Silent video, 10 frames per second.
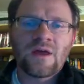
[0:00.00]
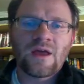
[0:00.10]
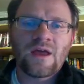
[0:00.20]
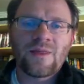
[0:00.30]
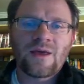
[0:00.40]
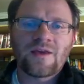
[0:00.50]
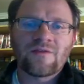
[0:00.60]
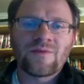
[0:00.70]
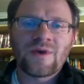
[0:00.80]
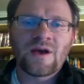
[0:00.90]
And that
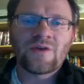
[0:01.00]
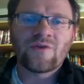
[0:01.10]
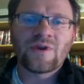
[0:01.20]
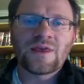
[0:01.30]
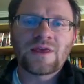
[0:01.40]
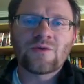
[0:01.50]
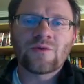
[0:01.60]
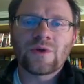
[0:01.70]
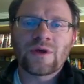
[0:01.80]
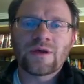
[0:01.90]
gives me 100
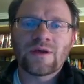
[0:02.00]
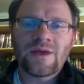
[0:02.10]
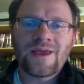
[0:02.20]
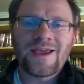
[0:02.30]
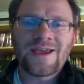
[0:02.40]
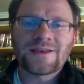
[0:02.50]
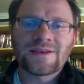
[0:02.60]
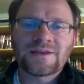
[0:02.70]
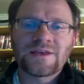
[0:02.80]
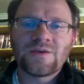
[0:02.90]
equaling
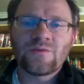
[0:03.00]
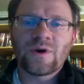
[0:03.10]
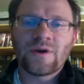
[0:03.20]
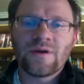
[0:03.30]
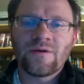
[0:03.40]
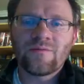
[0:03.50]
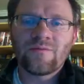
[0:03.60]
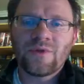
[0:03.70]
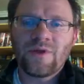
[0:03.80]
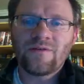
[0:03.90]
8t1
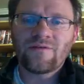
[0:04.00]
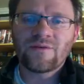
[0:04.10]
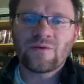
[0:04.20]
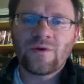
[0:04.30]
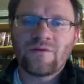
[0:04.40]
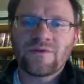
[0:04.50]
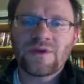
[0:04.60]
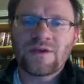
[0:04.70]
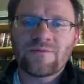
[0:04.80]
plus 12d.